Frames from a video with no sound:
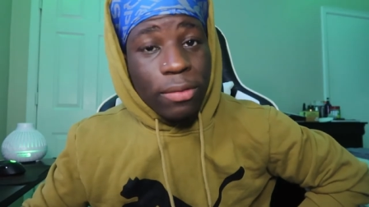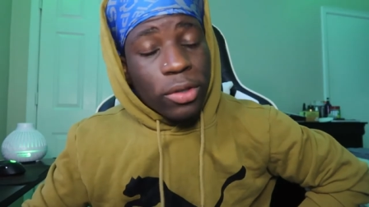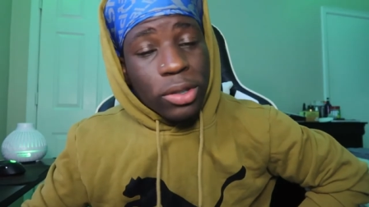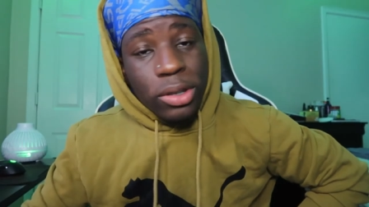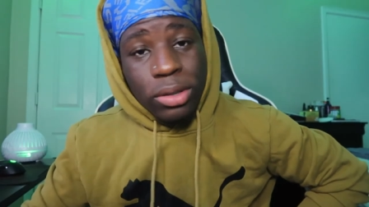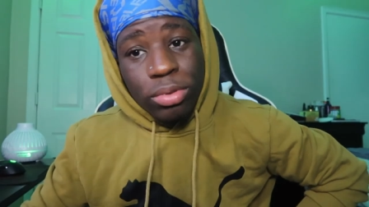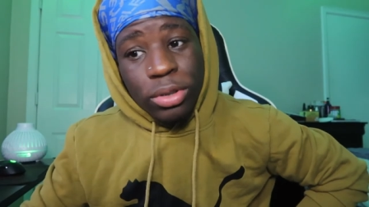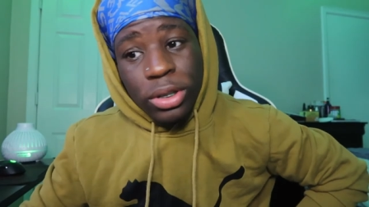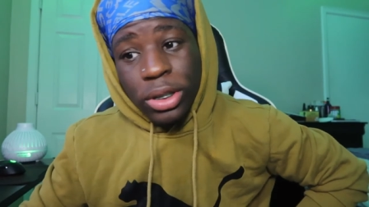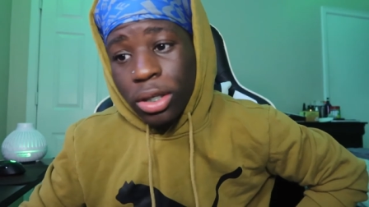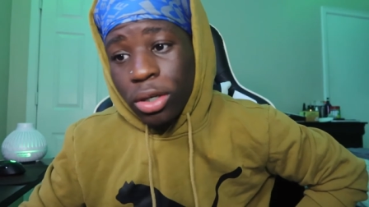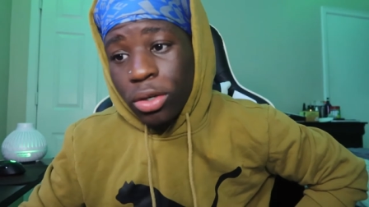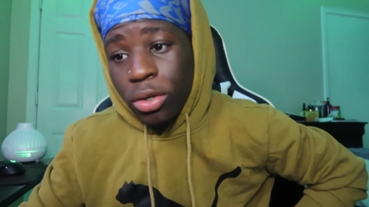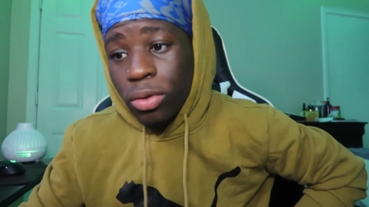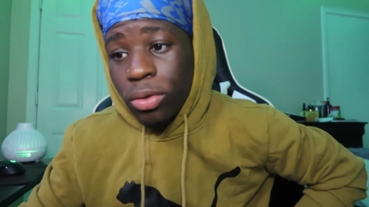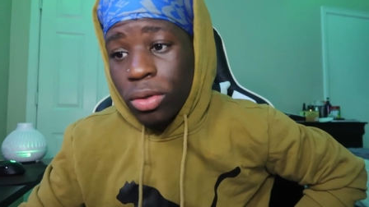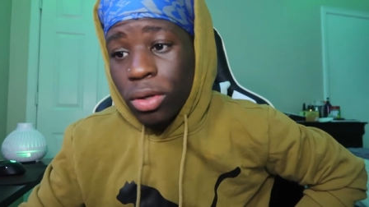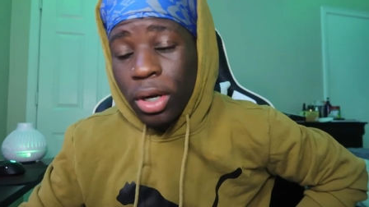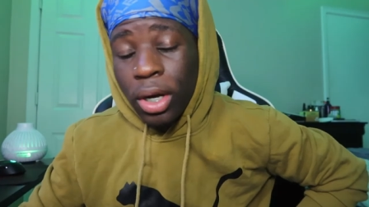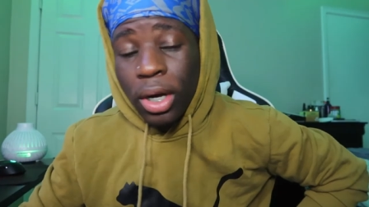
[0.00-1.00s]
For some shit
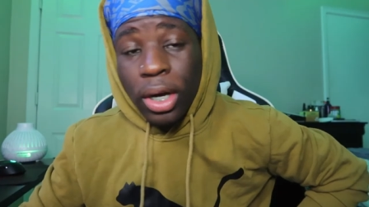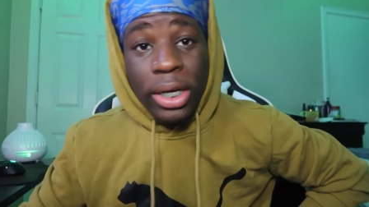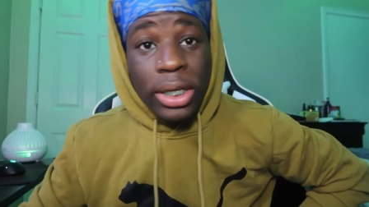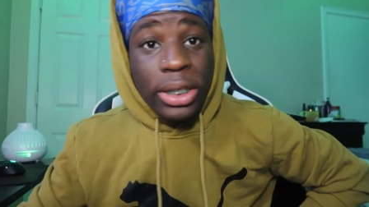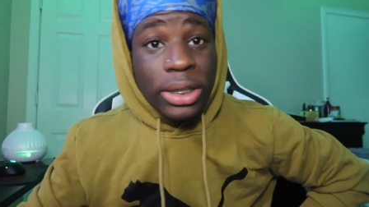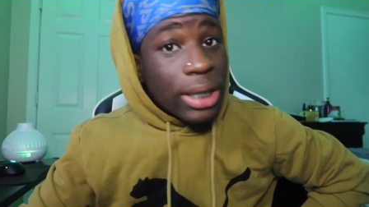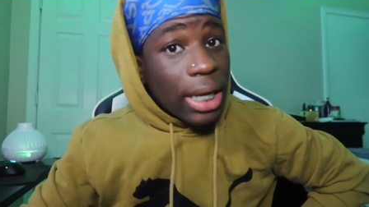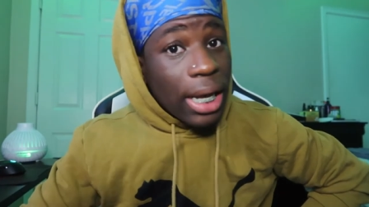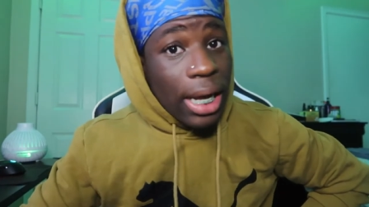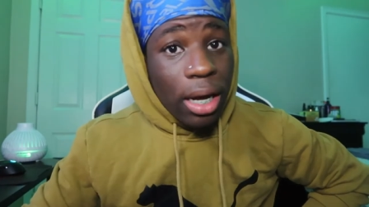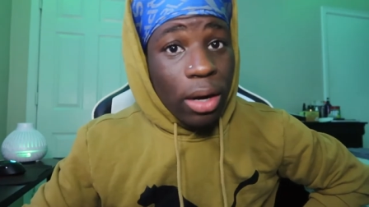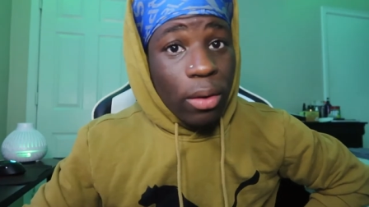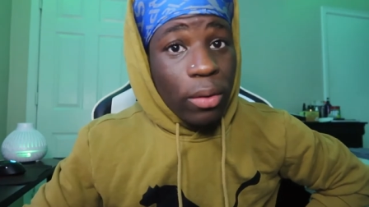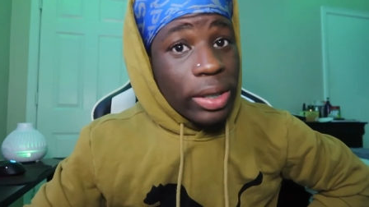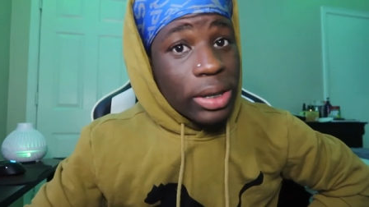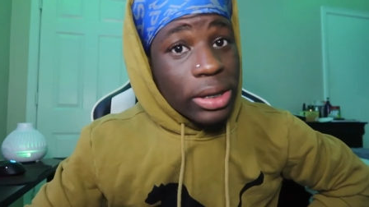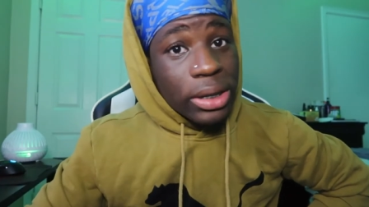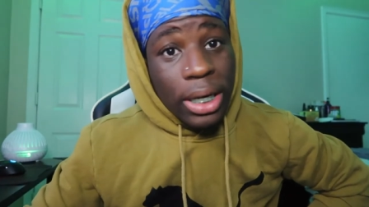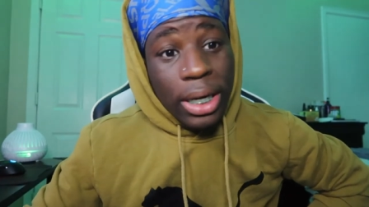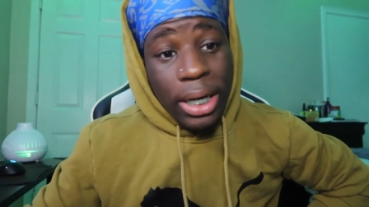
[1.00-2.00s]
go
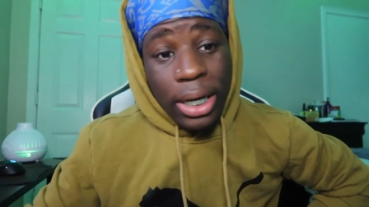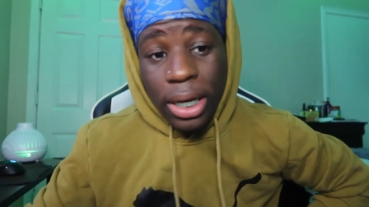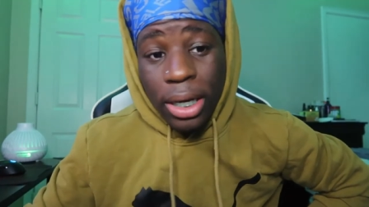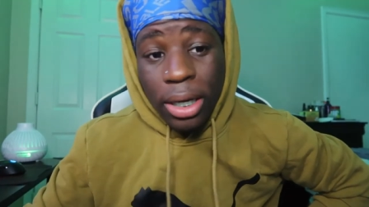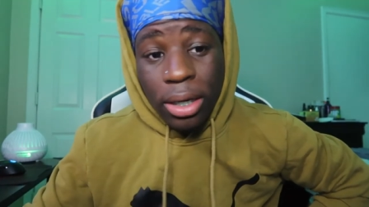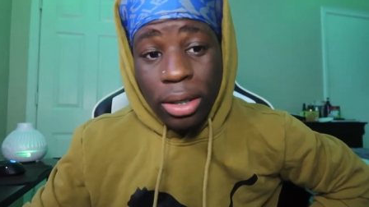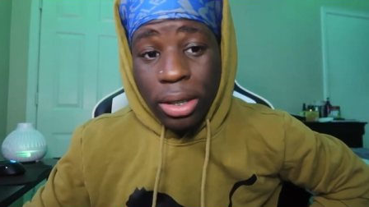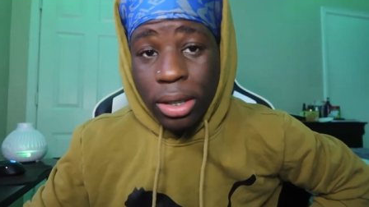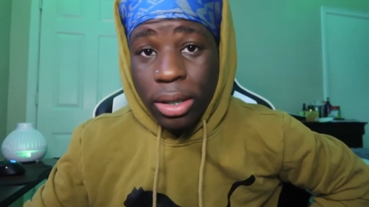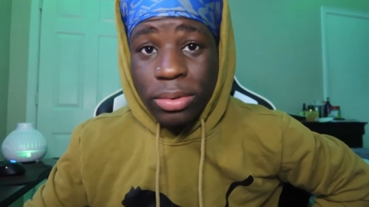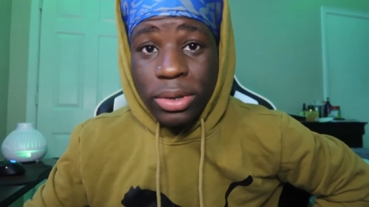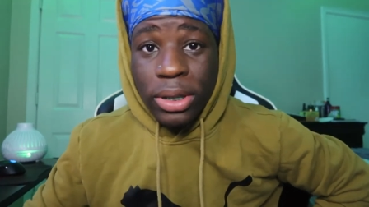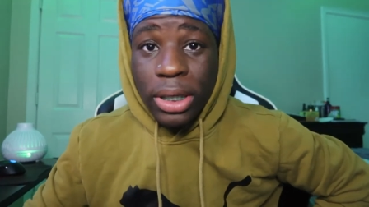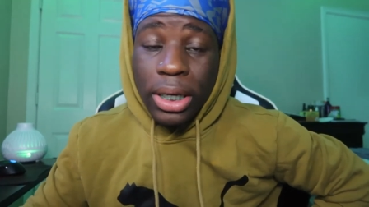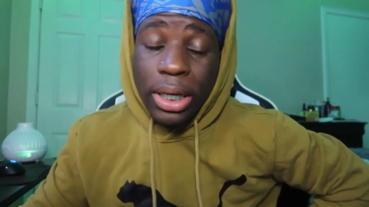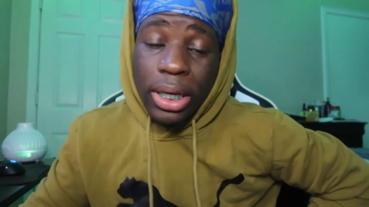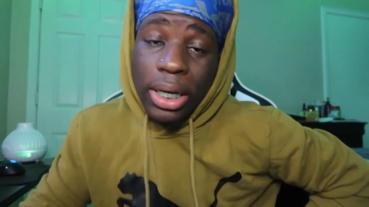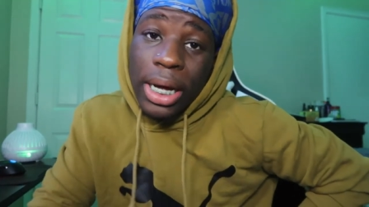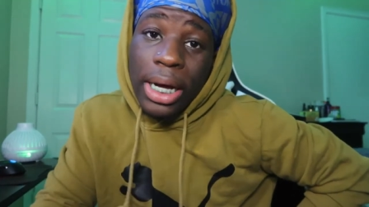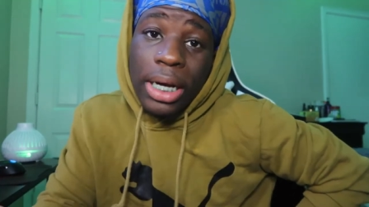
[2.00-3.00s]
sideways and I got, you know what I'm
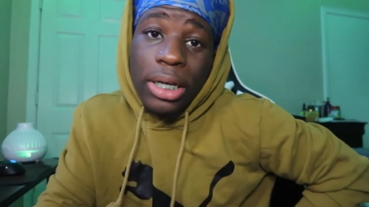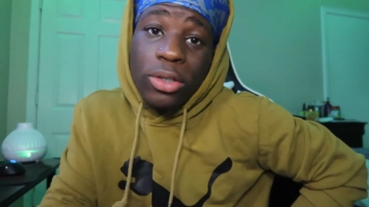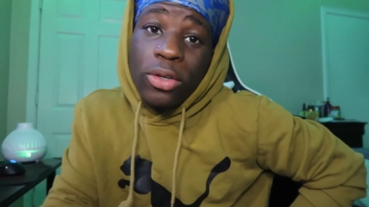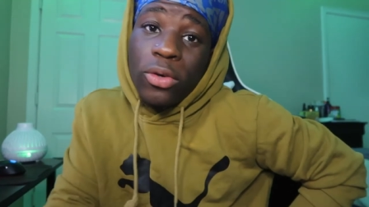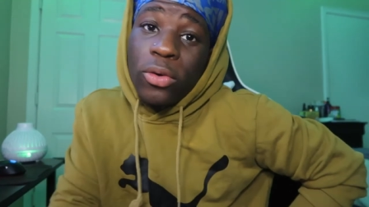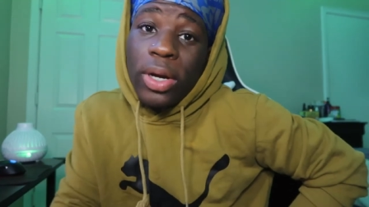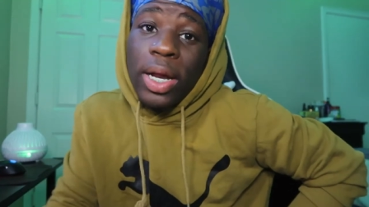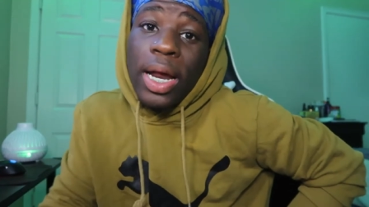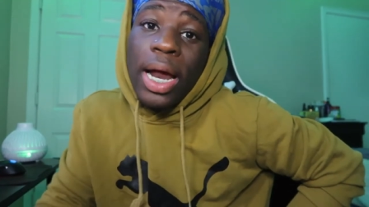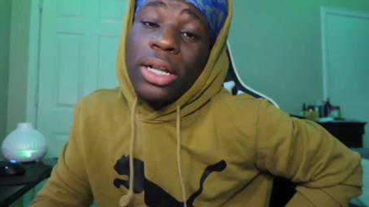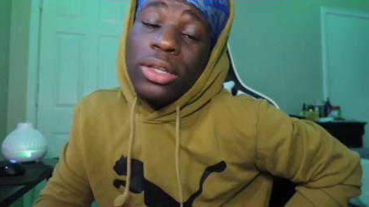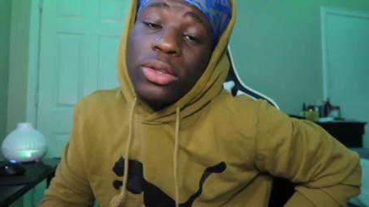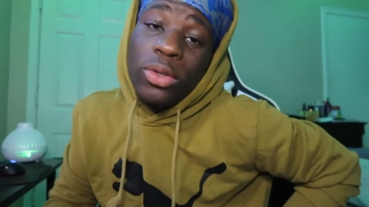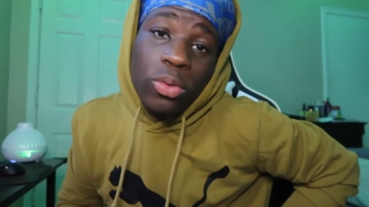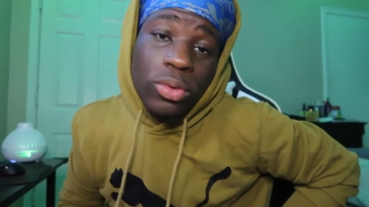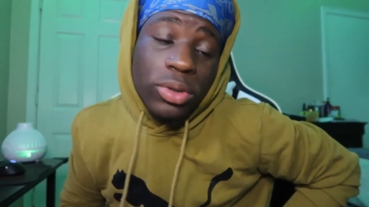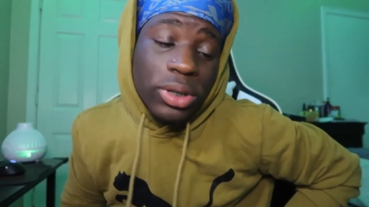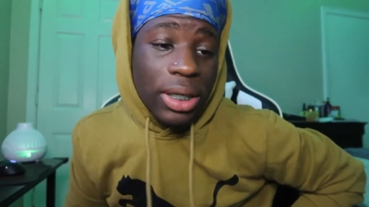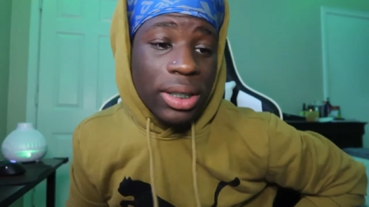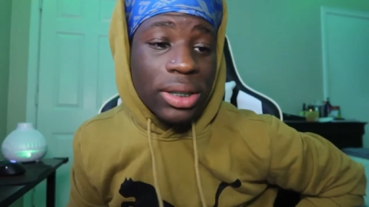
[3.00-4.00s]
saying, nigga gotta do what I
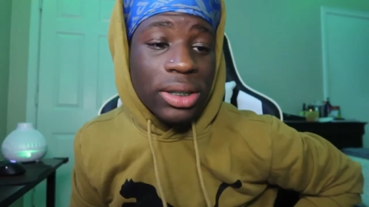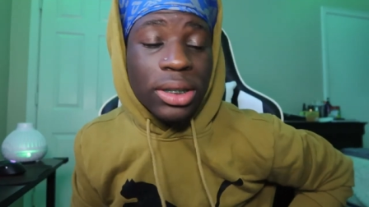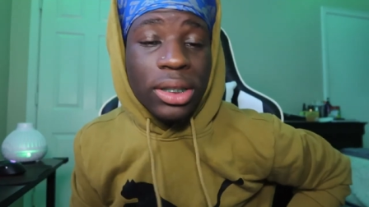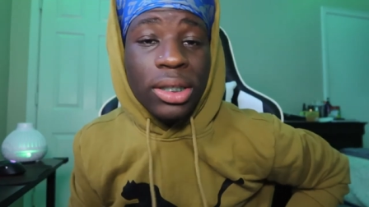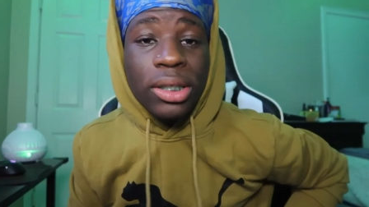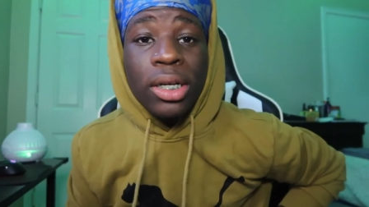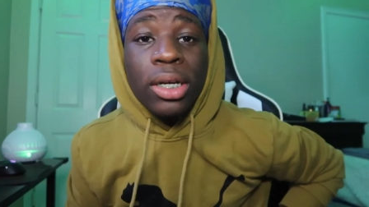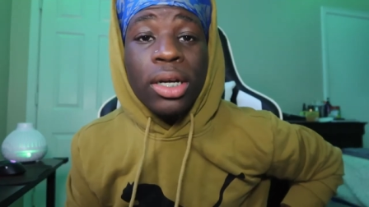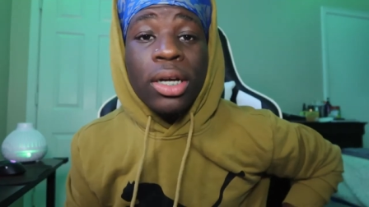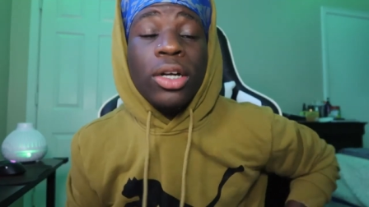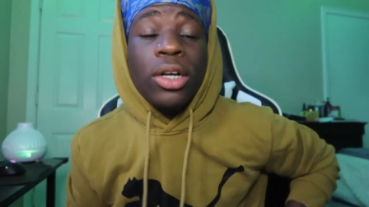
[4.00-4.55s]
do type shit.